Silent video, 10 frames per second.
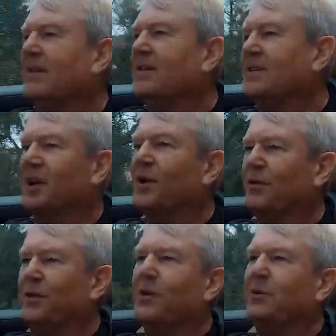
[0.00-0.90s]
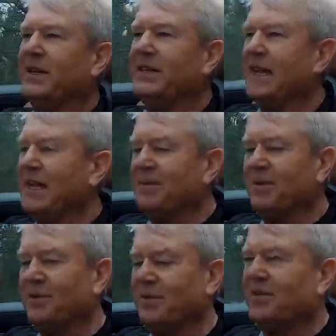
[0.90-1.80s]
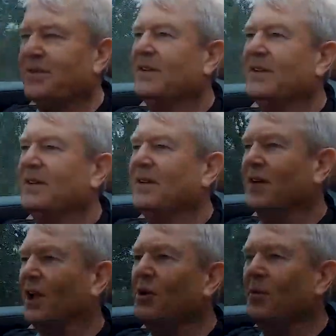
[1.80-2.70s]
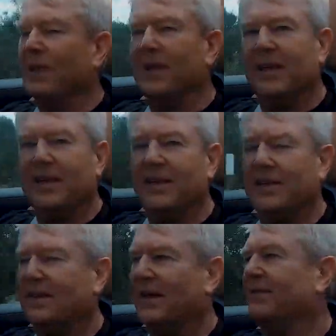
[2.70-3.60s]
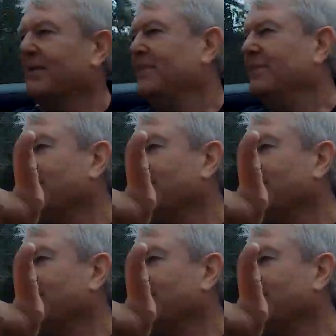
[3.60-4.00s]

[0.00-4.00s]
so few examples globally and have them